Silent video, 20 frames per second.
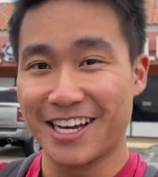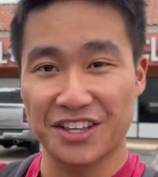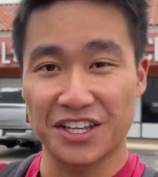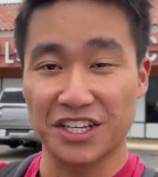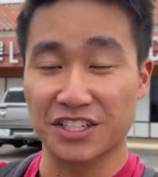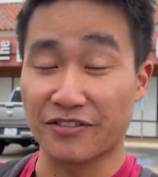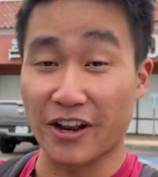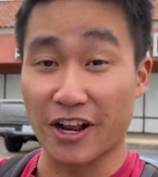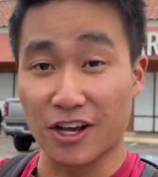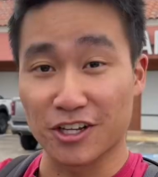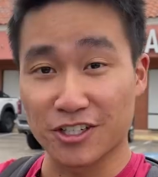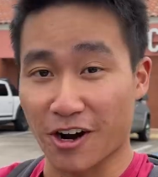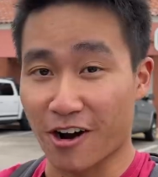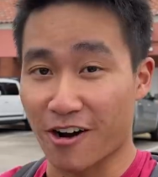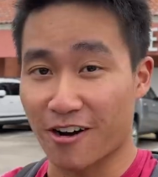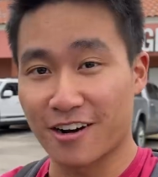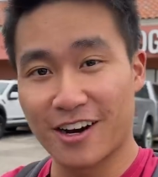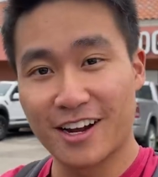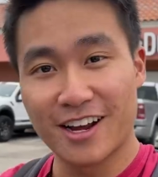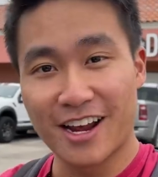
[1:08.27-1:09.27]
these videos
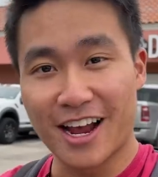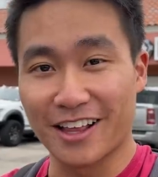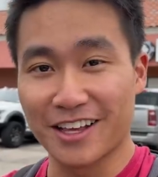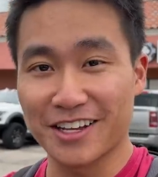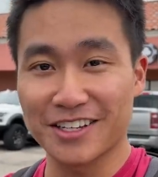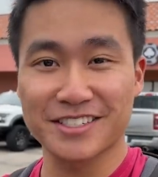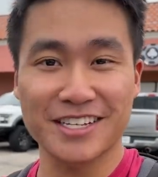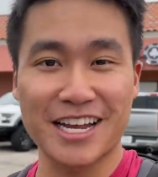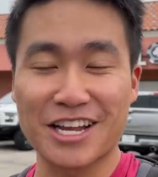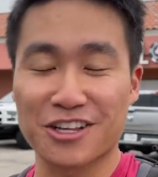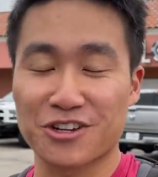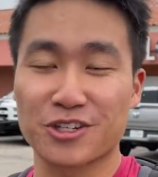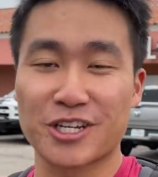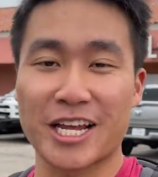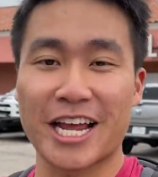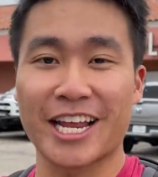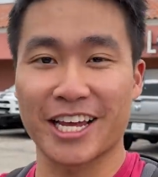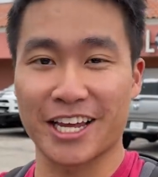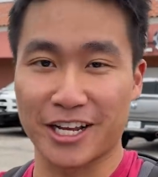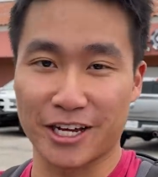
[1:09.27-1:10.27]
are at least
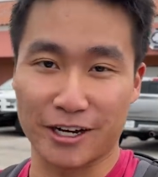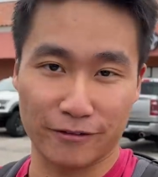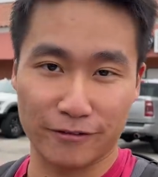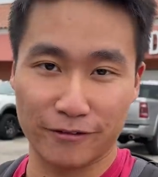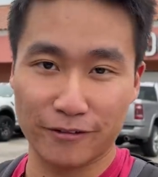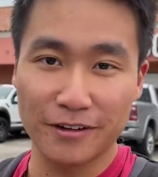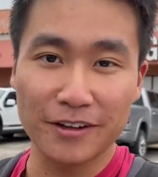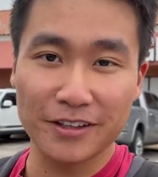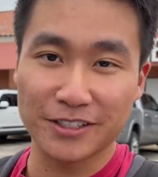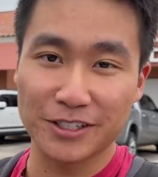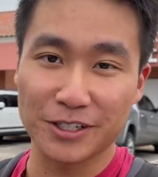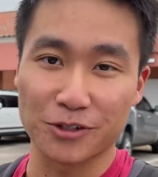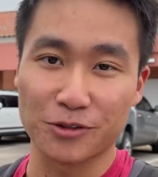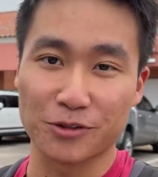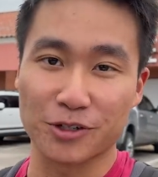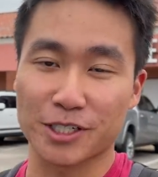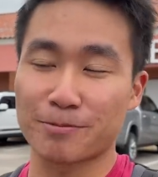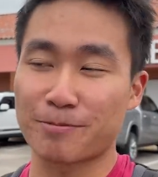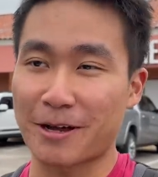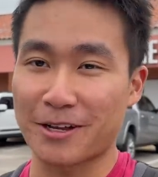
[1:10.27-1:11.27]
entertaining enough
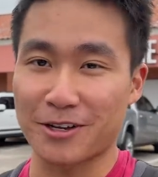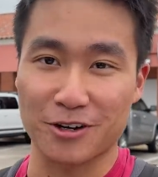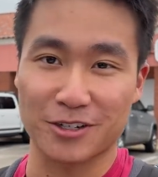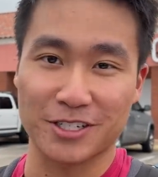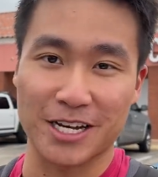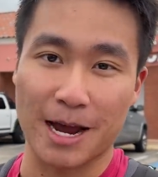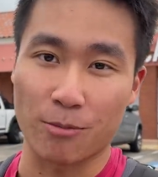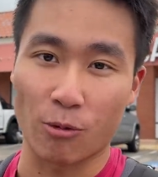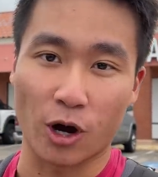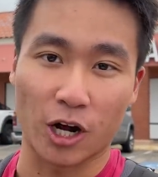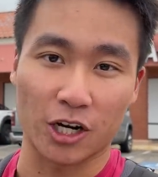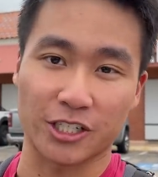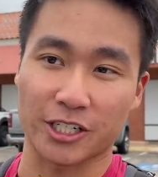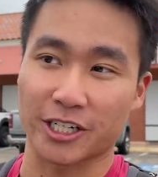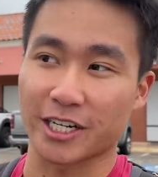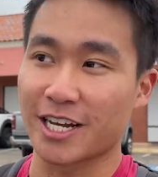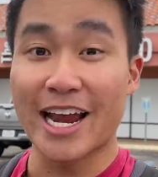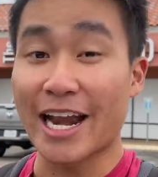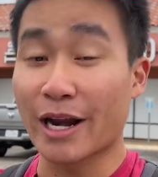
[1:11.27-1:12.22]
to spend your time watching.